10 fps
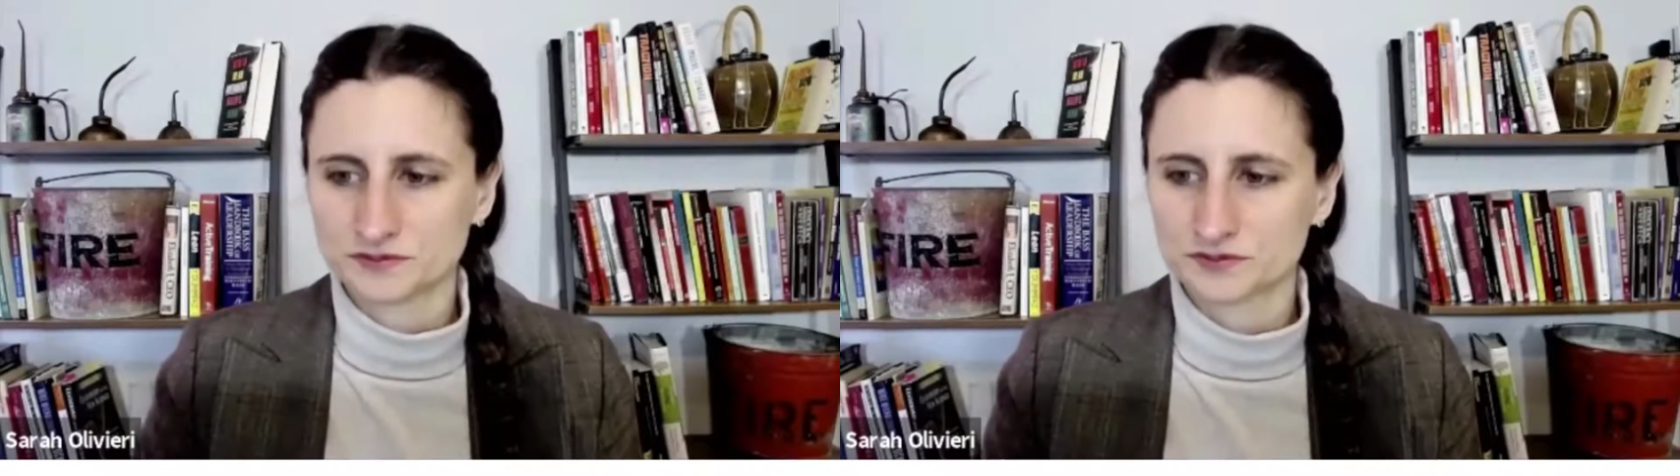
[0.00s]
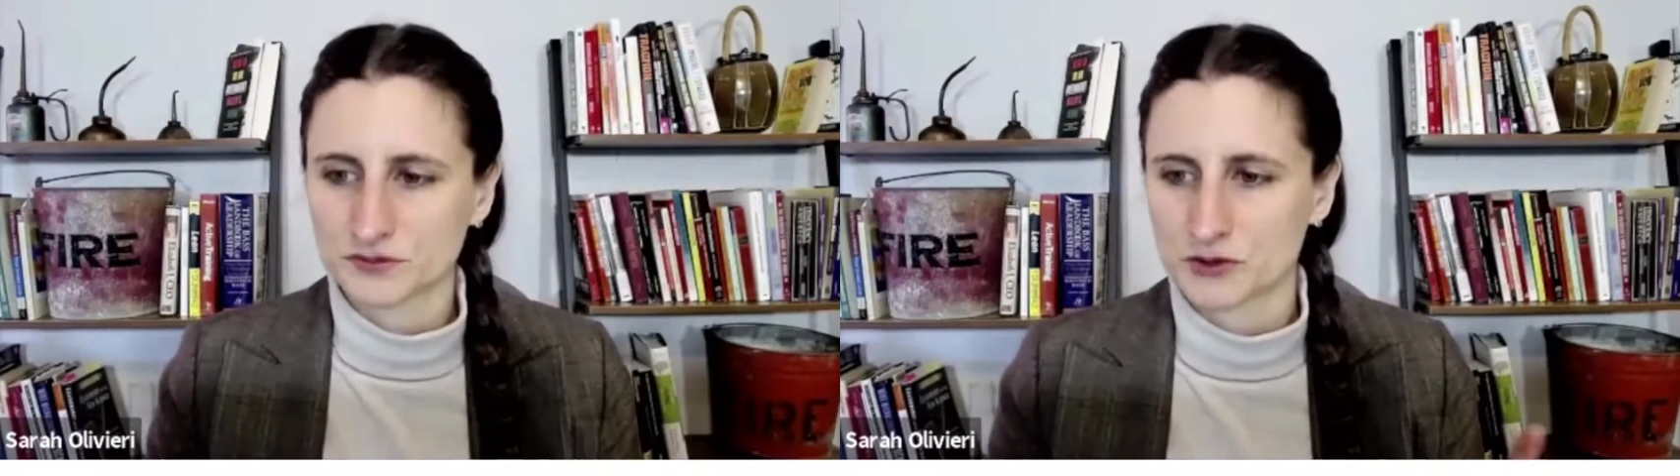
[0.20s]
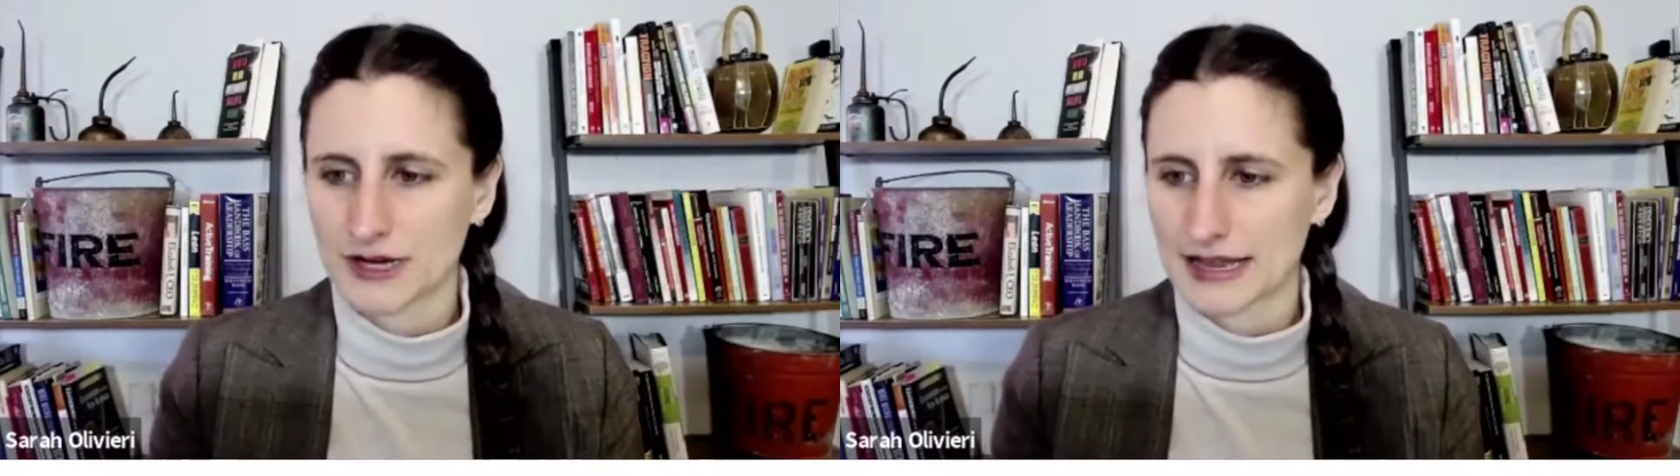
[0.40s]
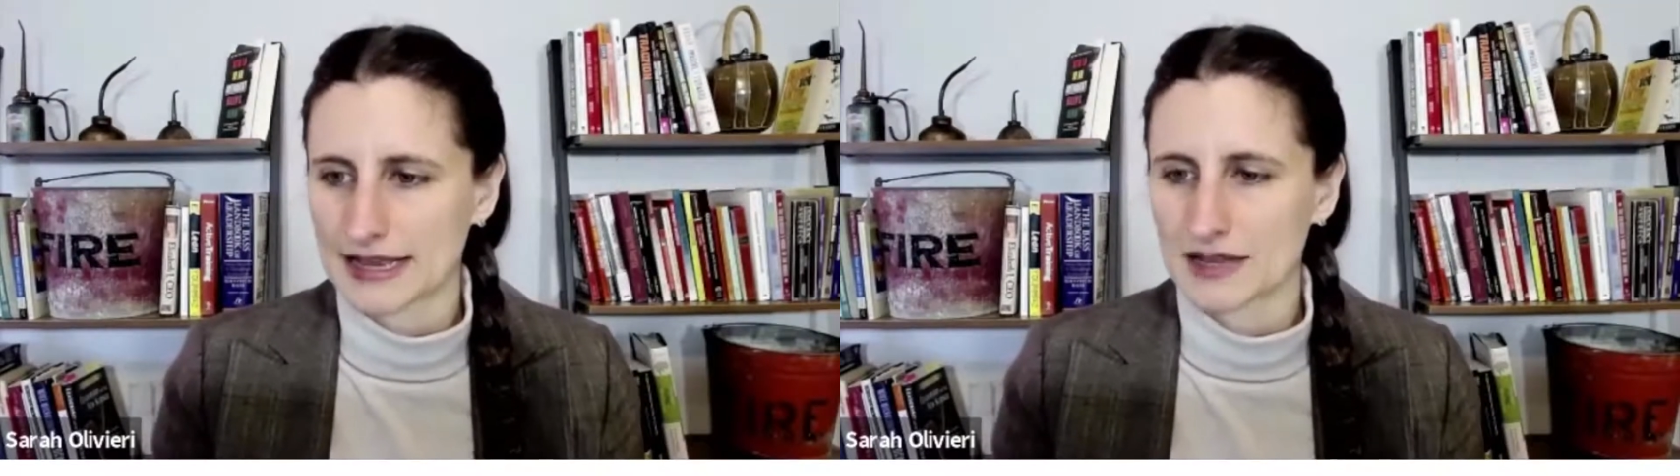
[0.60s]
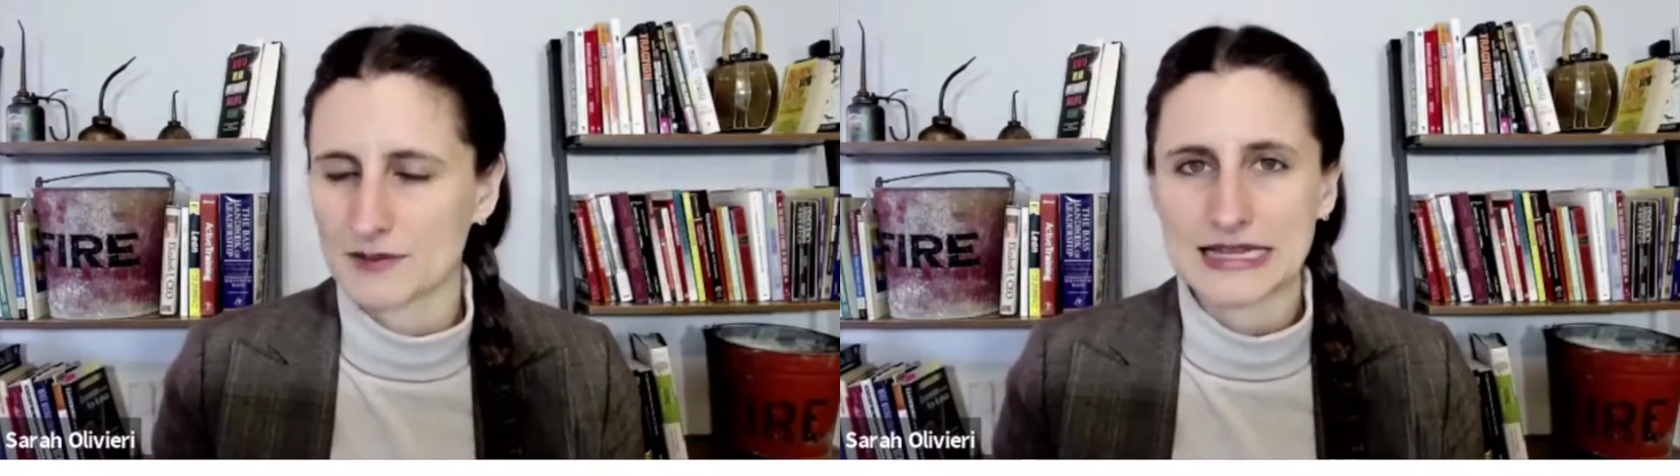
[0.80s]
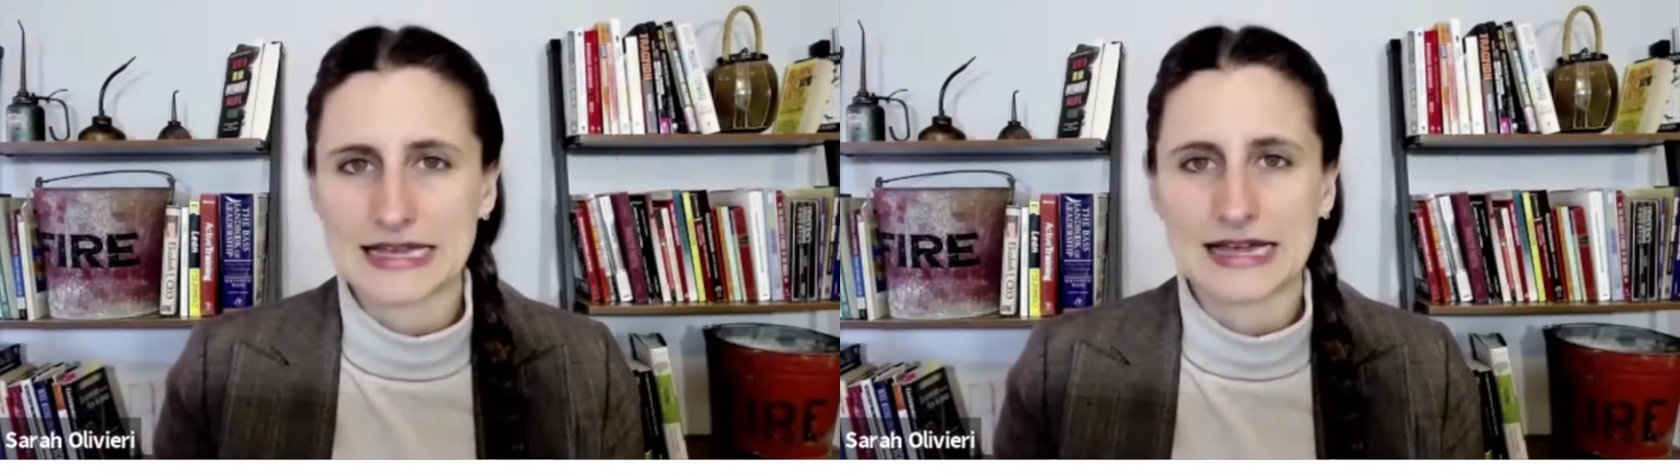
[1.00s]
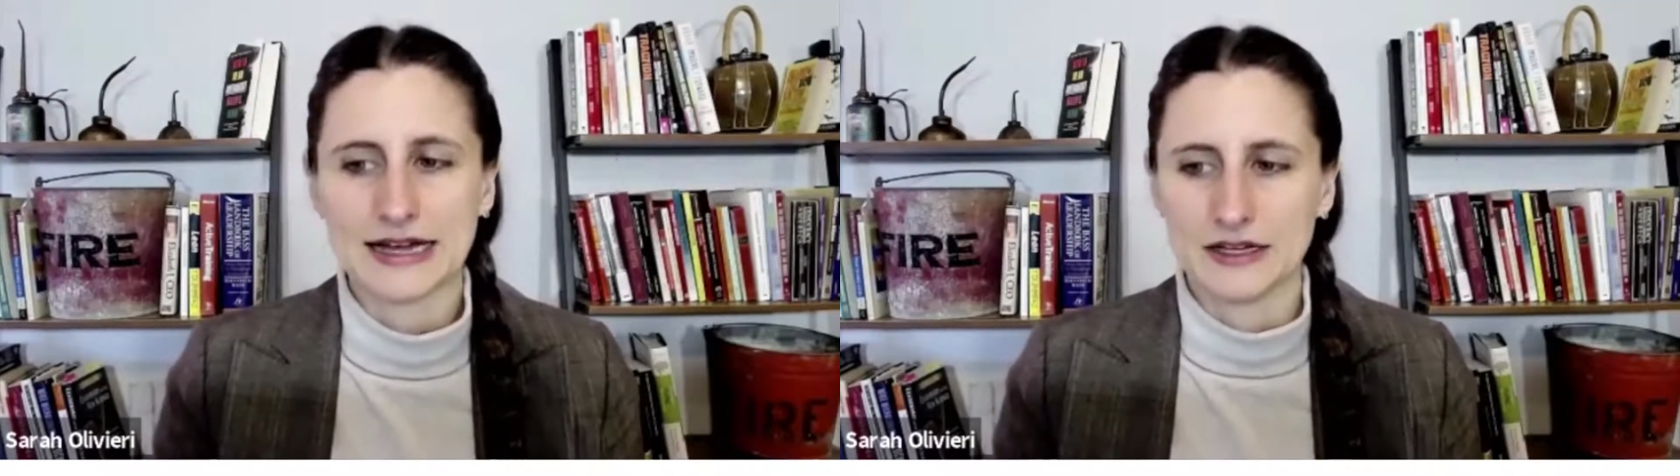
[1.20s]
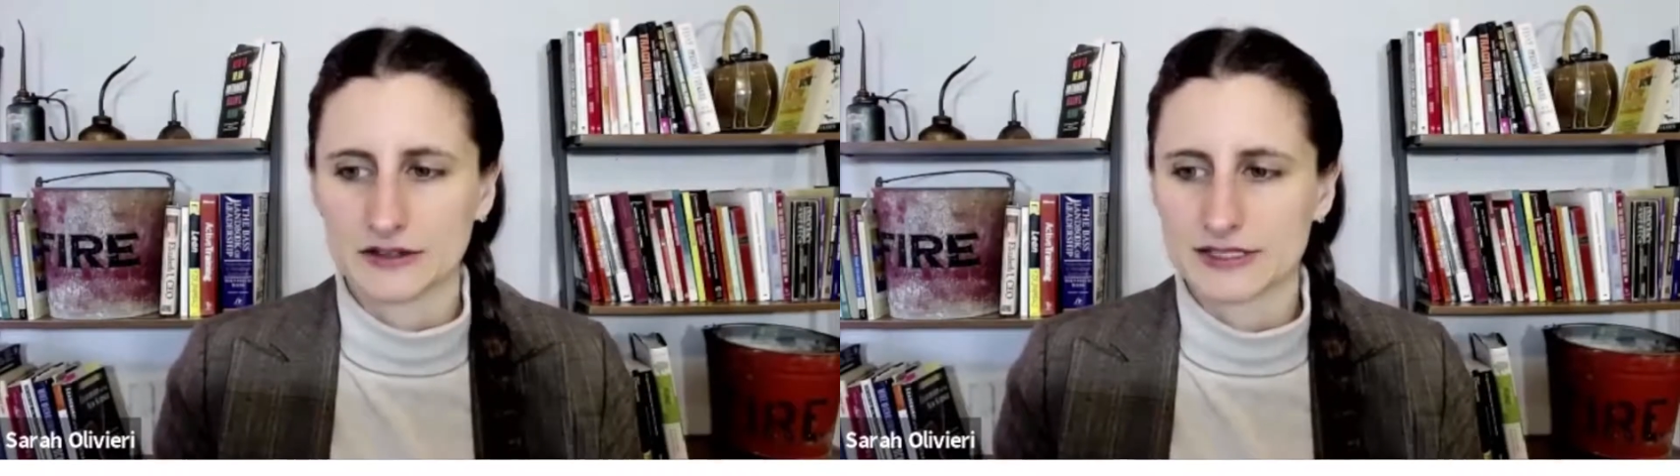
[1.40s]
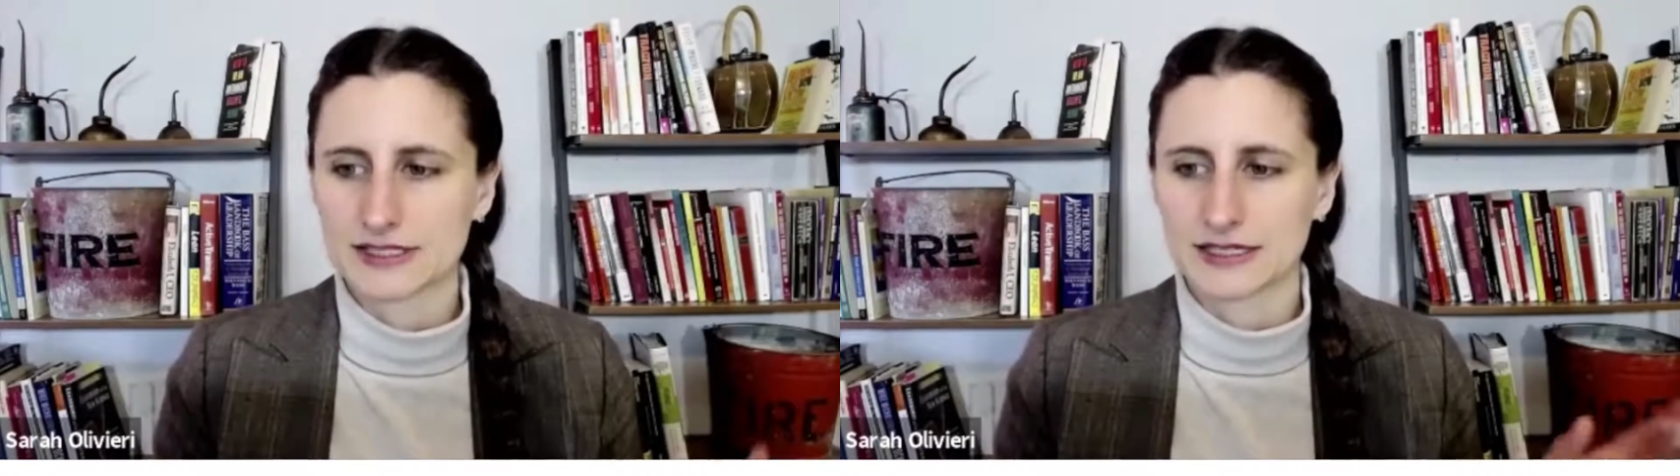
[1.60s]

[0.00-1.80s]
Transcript: great. Anybody else?